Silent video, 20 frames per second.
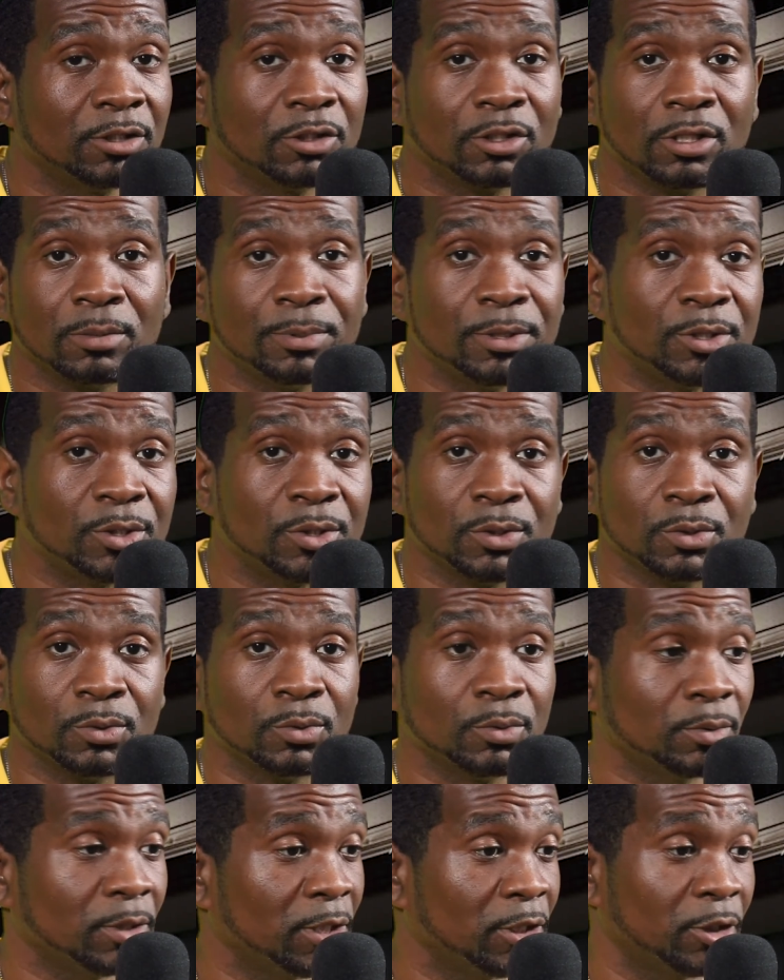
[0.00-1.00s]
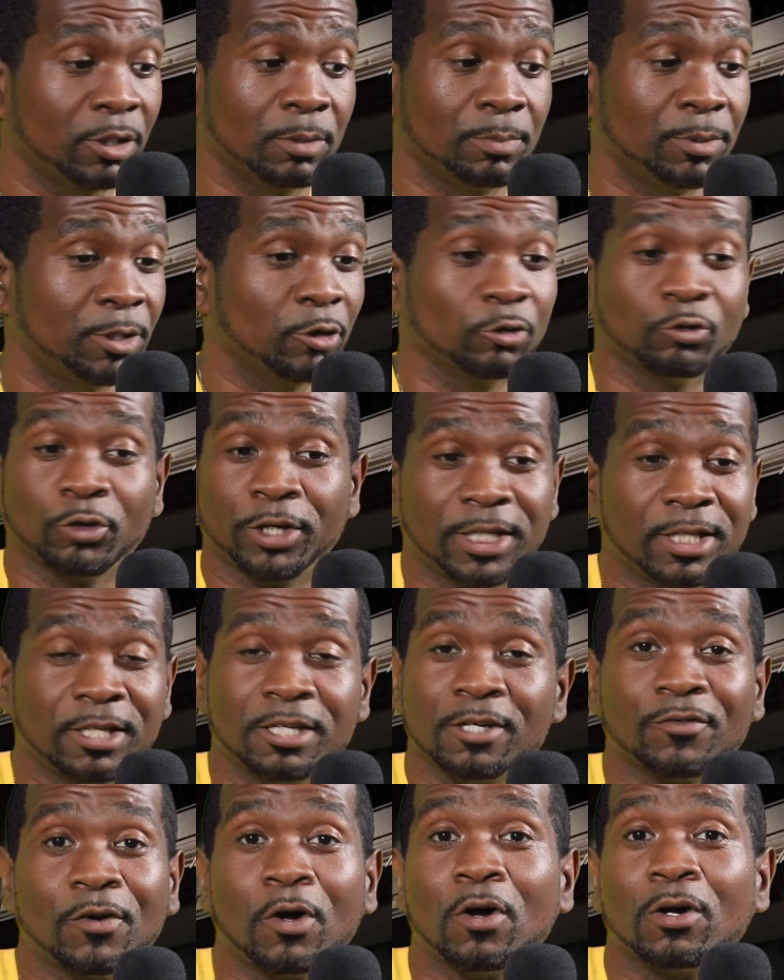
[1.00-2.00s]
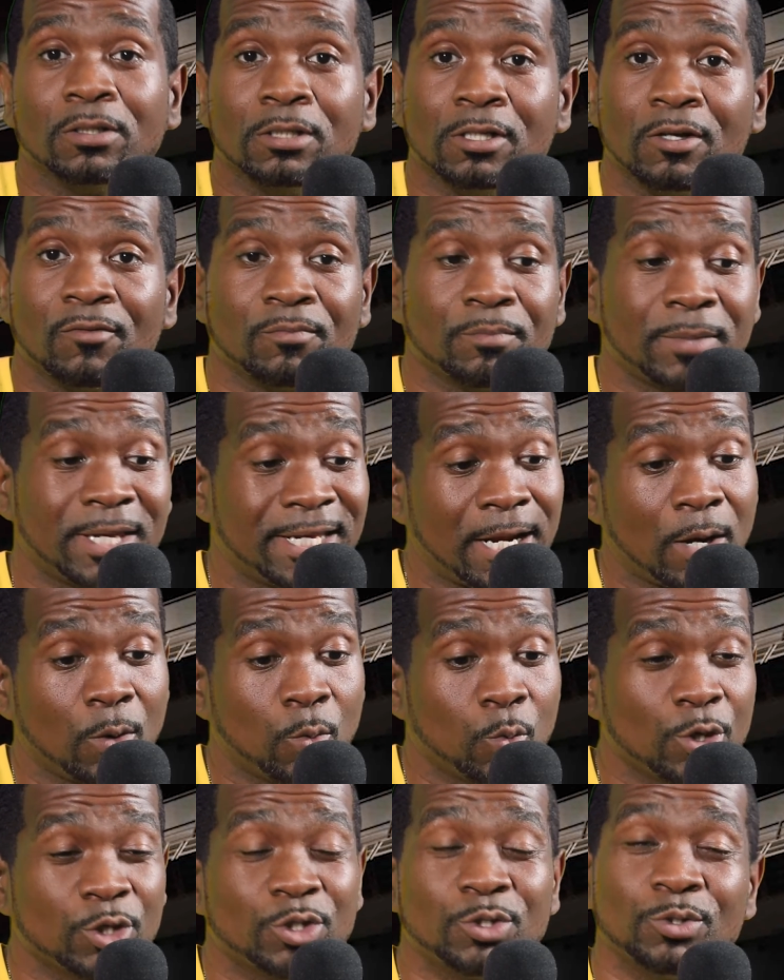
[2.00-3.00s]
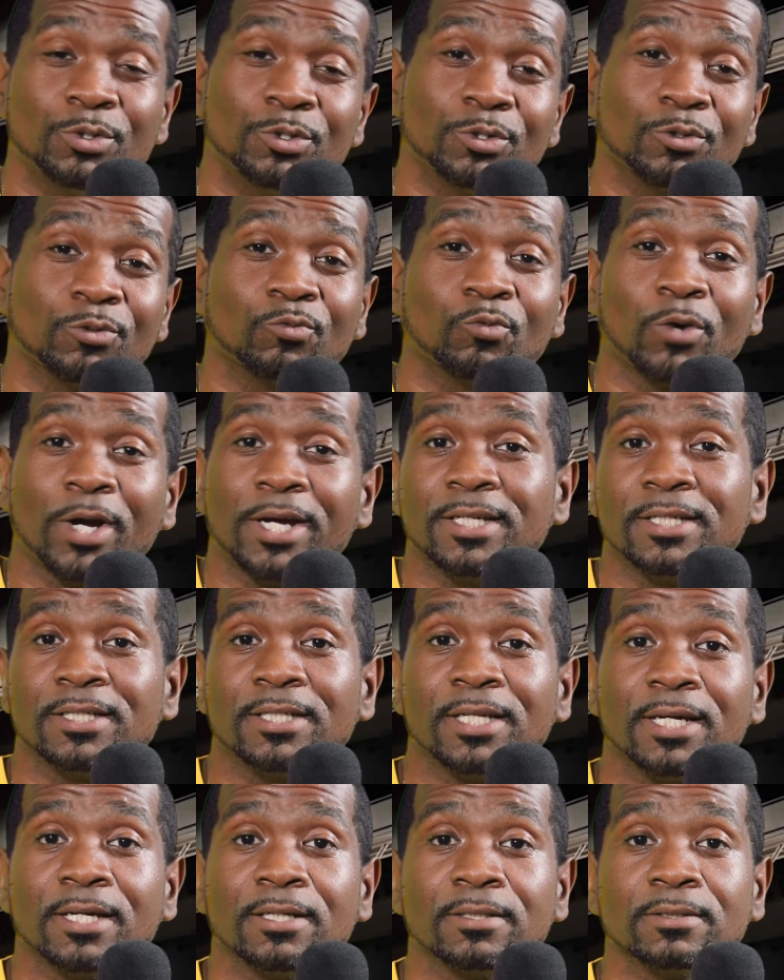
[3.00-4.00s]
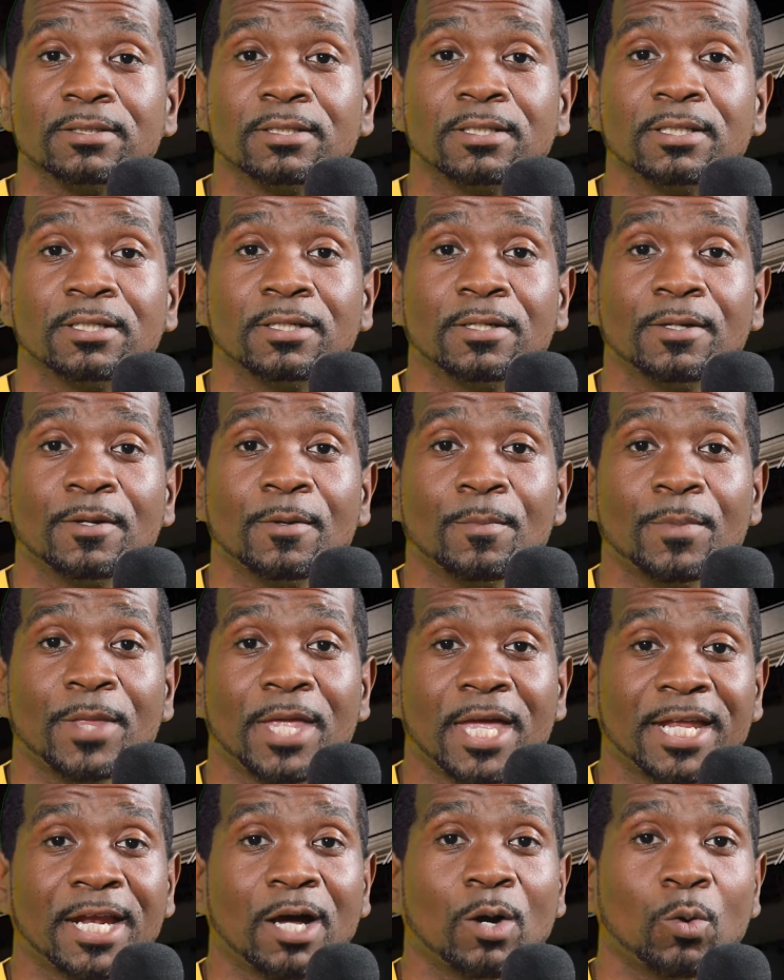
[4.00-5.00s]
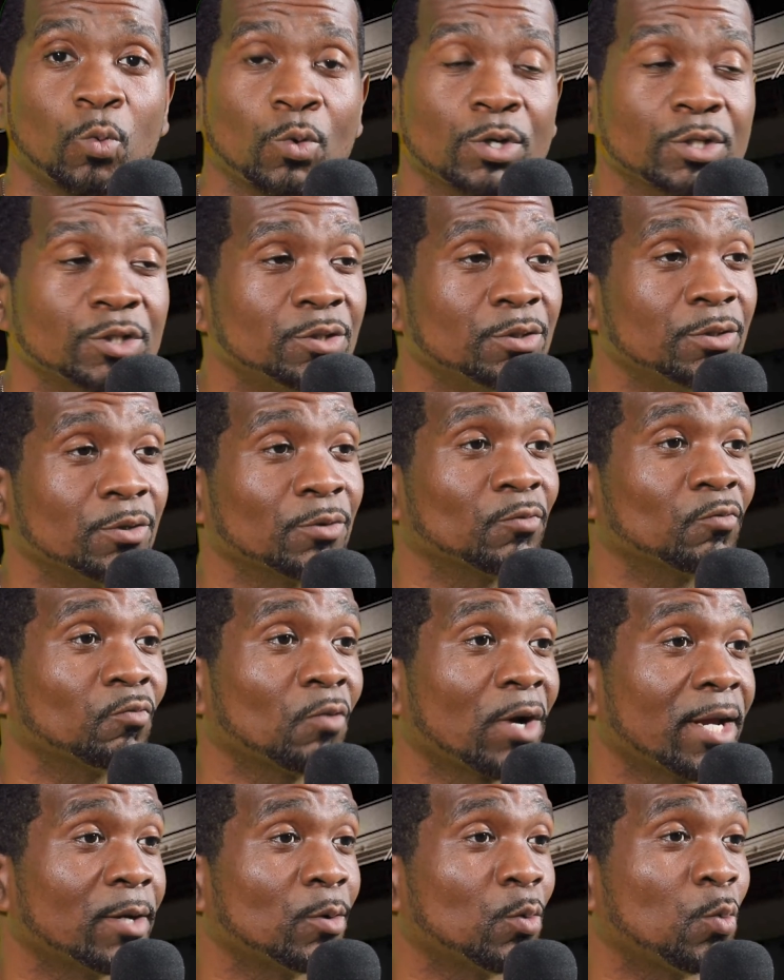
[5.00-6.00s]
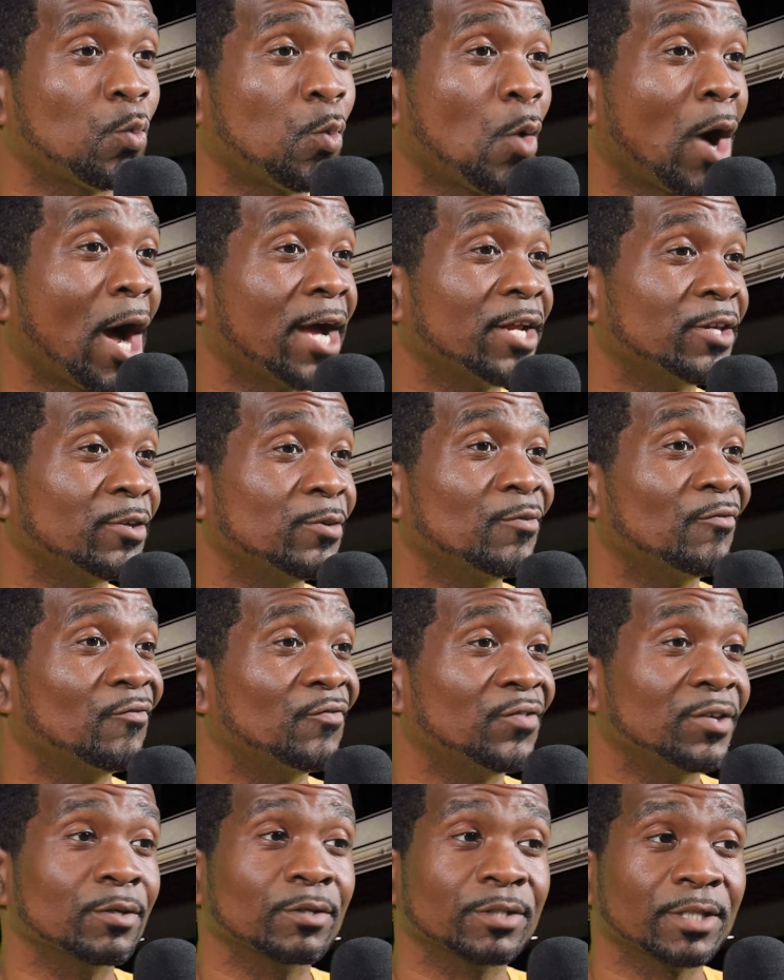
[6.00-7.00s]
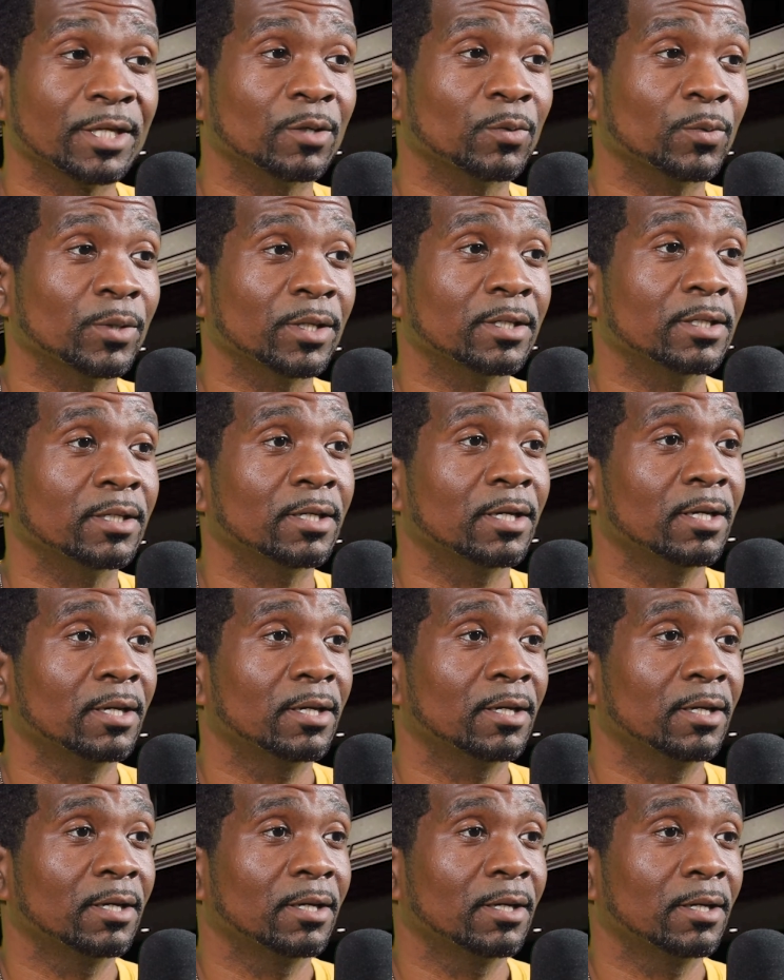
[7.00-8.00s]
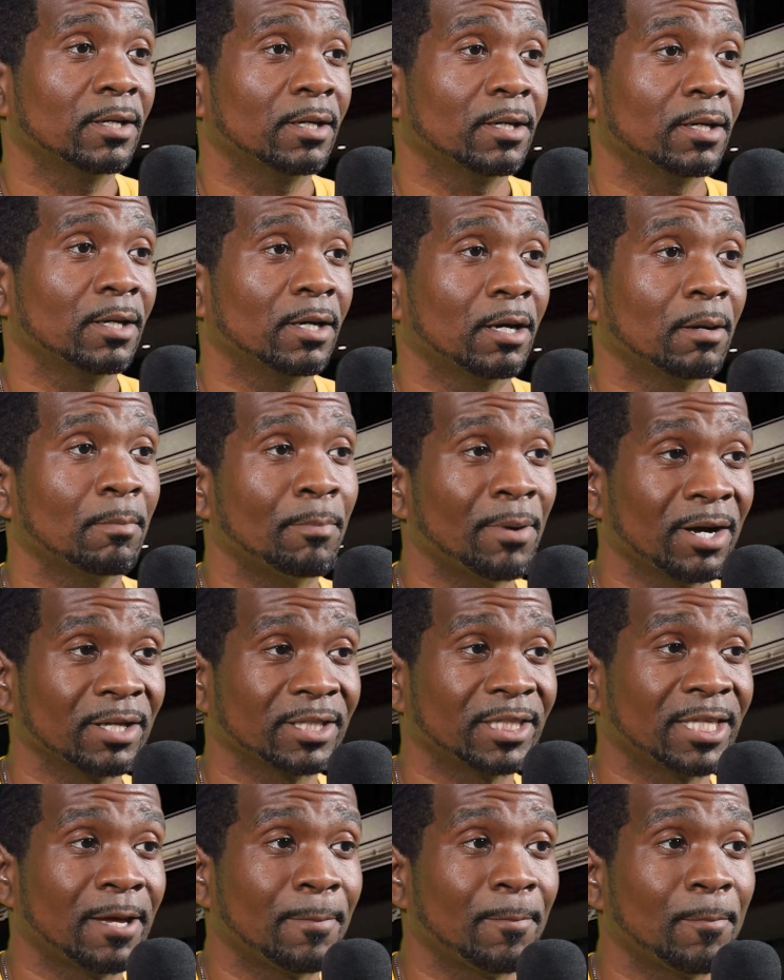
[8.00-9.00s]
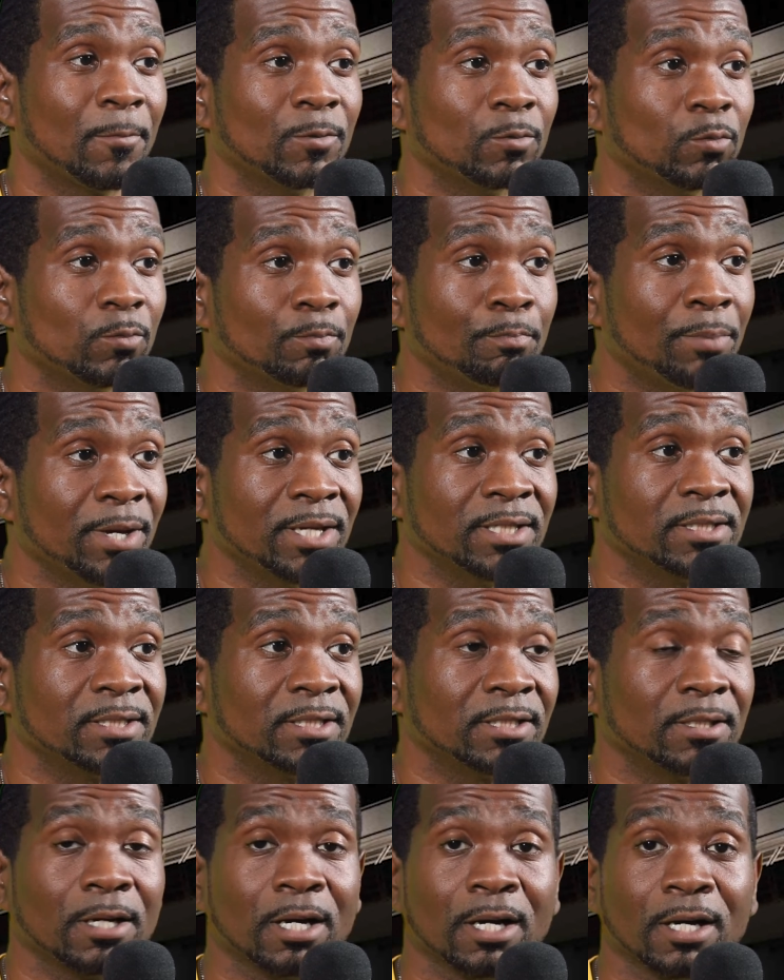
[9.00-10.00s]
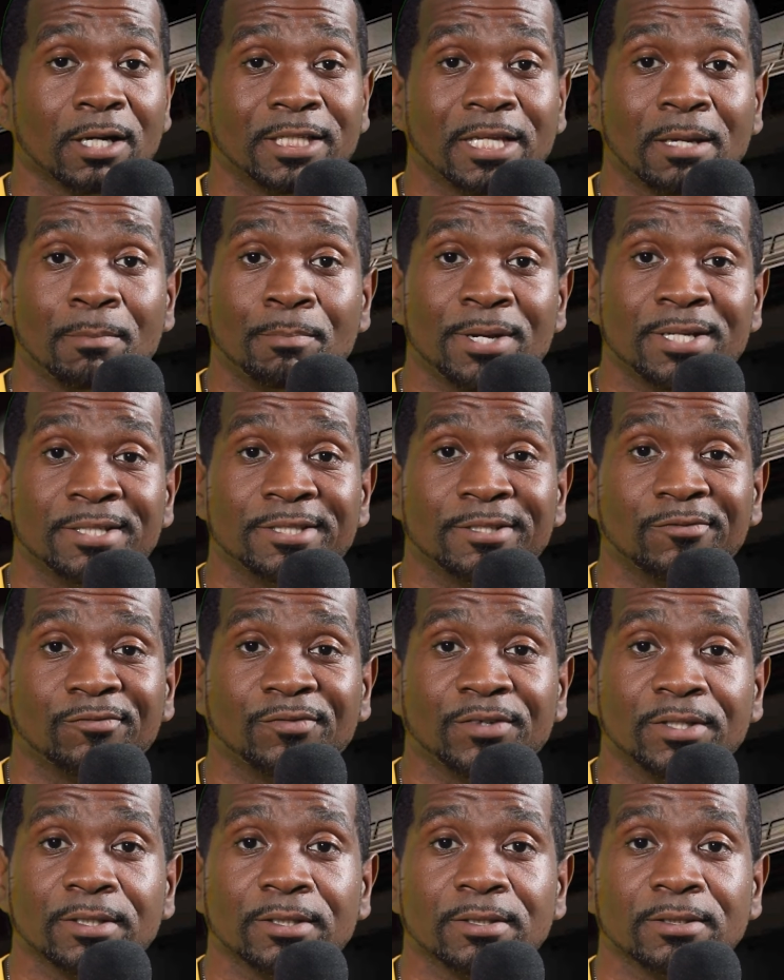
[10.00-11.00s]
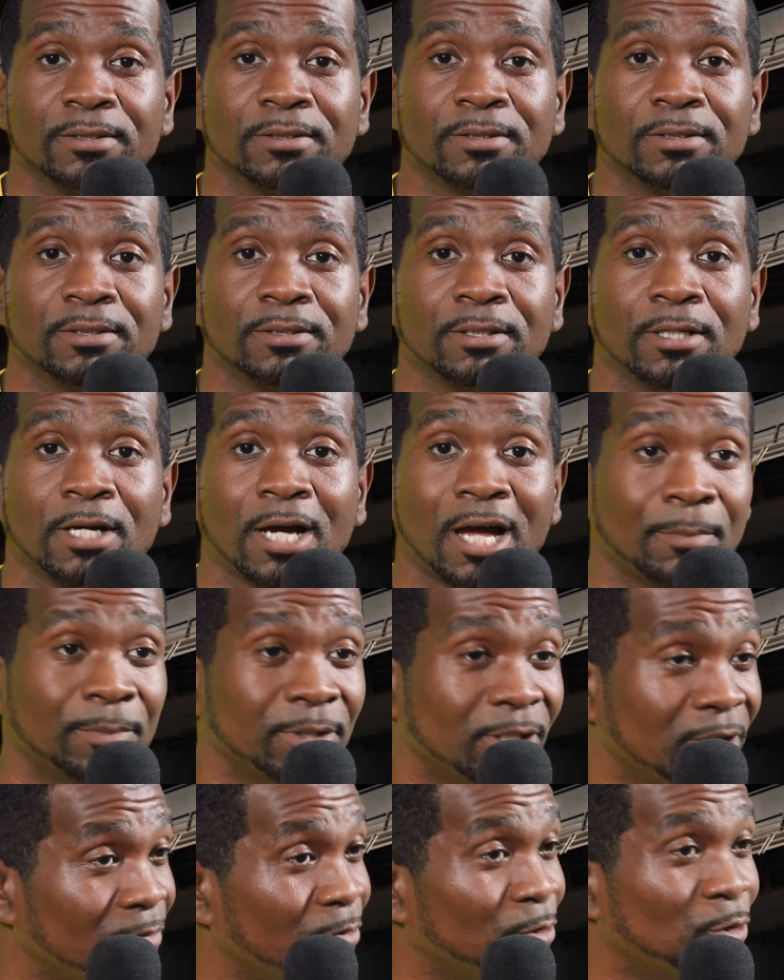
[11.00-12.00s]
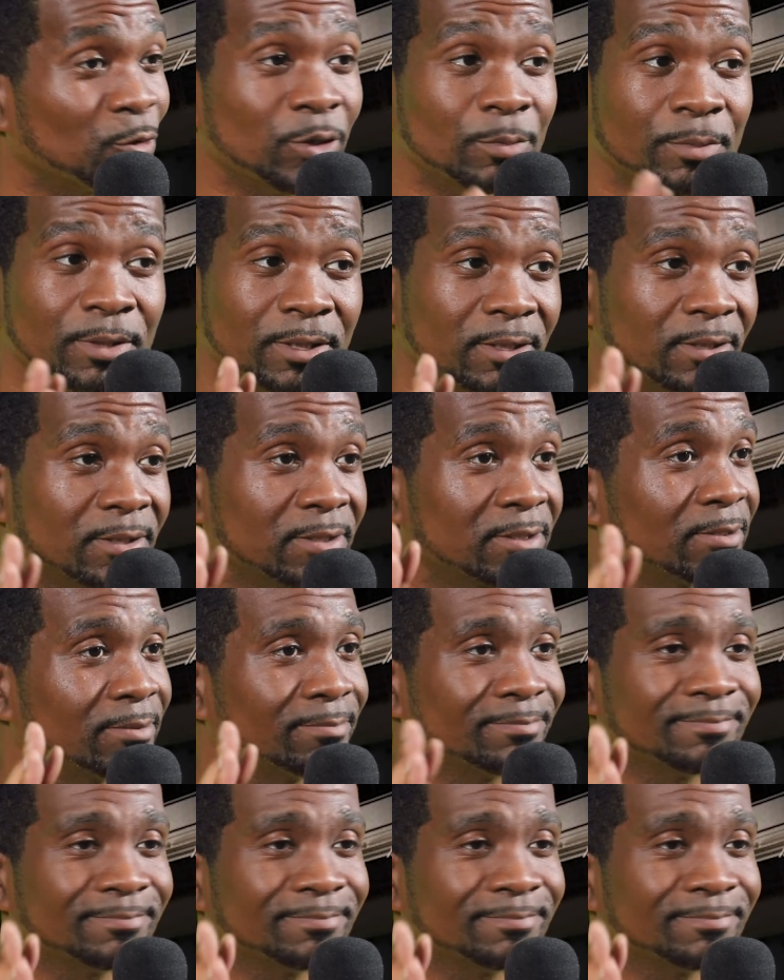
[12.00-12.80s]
it could be two, it could be a ranking of all of them. And I want you to write it down and I want you to write why you feel that way about that basic uh, that basic fear. I'm gonna give you three minutes.